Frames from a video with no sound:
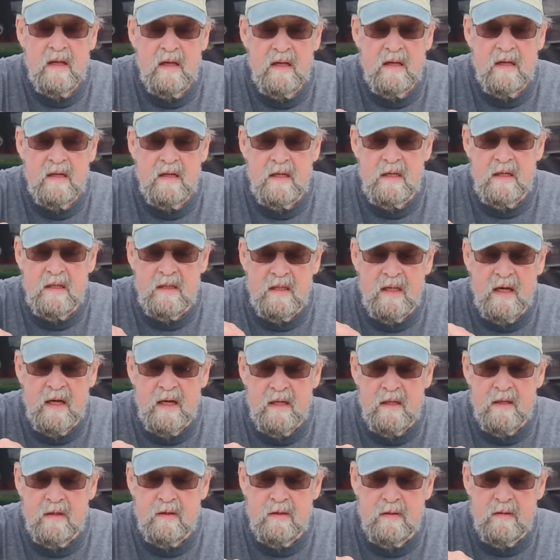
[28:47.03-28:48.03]
And heat
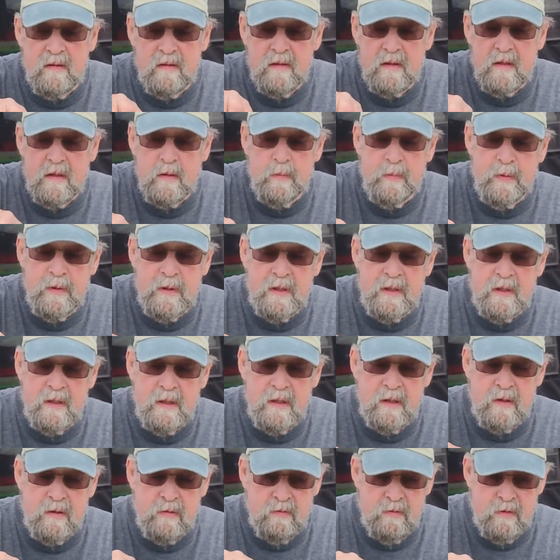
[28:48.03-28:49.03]
that
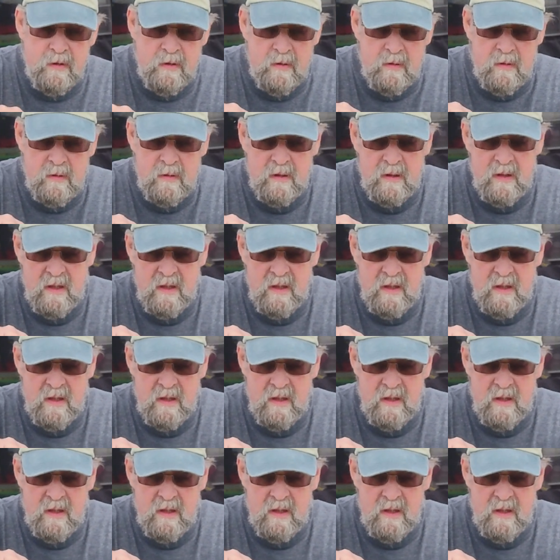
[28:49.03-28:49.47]
completely through.